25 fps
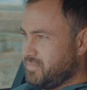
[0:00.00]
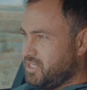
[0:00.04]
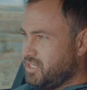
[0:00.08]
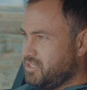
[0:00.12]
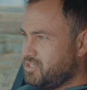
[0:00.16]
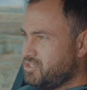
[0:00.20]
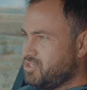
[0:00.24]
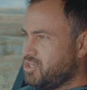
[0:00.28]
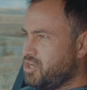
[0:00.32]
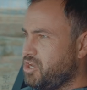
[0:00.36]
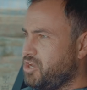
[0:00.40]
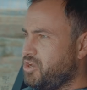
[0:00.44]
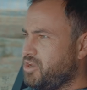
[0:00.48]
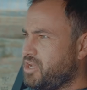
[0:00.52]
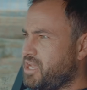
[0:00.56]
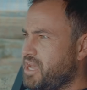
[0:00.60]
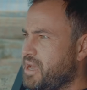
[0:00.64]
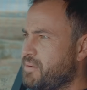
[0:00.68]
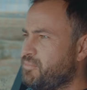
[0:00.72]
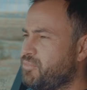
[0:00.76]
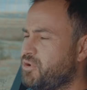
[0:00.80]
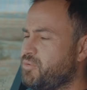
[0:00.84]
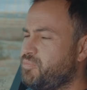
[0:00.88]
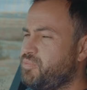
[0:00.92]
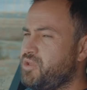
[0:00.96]
Let's go,
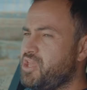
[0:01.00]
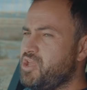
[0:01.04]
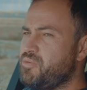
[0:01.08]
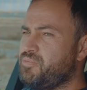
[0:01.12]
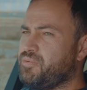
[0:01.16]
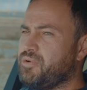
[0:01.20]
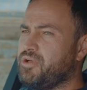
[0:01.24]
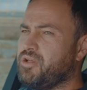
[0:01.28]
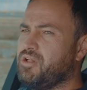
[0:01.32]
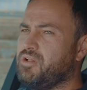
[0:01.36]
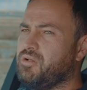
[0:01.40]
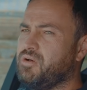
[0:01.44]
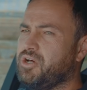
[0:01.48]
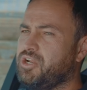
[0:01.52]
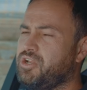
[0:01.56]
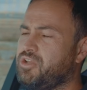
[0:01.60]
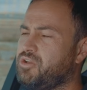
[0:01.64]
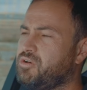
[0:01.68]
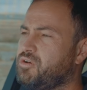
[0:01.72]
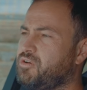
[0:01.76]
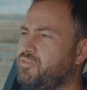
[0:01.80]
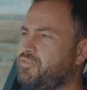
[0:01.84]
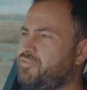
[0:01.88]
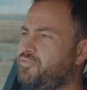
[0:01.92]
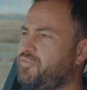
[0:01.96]
camera people. What are
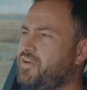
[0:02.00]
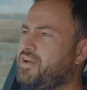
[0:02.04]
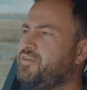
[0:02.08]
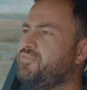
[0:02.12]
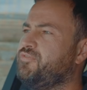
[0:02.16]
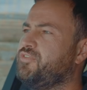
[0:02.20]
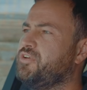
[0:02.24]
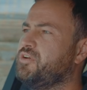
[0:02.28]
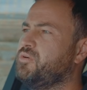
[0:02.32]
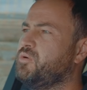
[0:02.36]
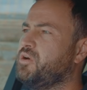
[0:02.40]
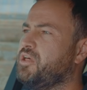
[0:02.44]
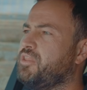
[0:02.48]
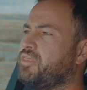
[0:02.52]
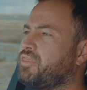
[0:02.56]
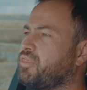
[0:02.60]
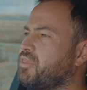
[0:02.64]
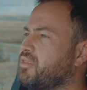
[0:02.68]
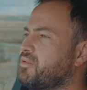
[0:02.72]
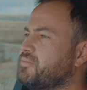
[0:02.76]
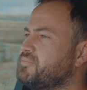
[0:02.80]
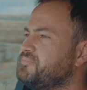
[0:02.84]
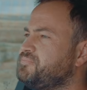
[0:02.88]
you all faffing with?